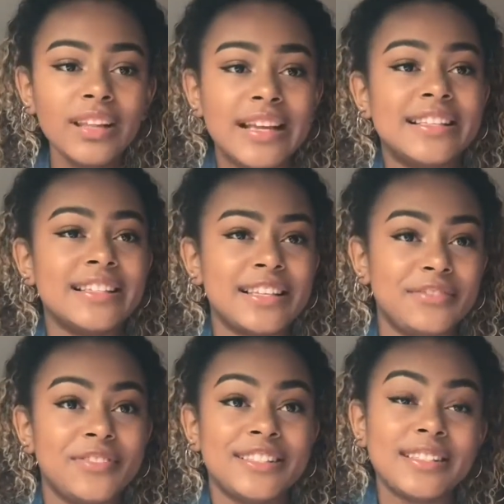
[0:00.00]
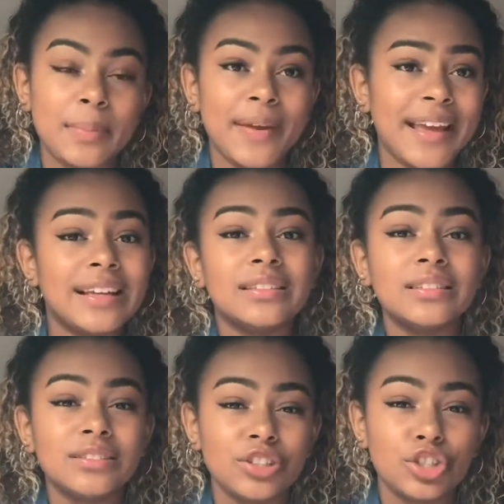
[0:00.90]
instead of sipping.
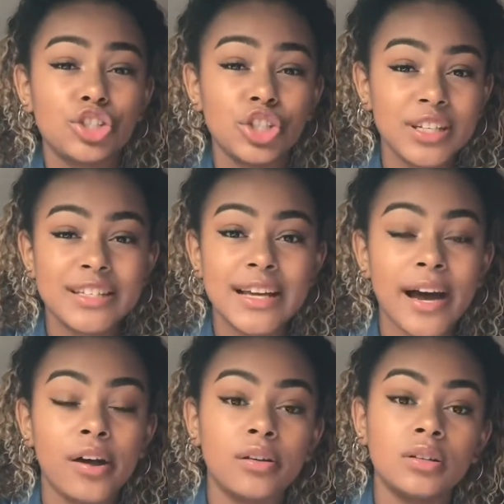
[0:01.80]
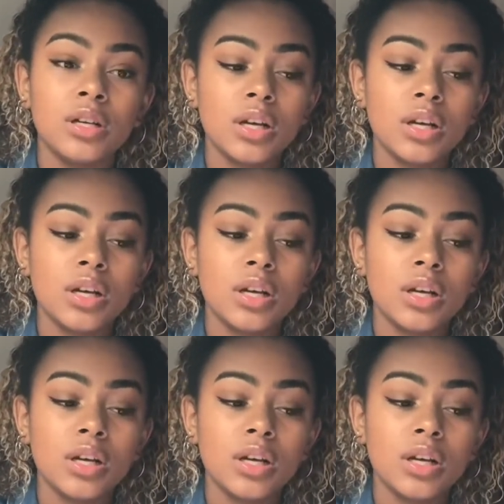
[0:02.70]
Just chug it down.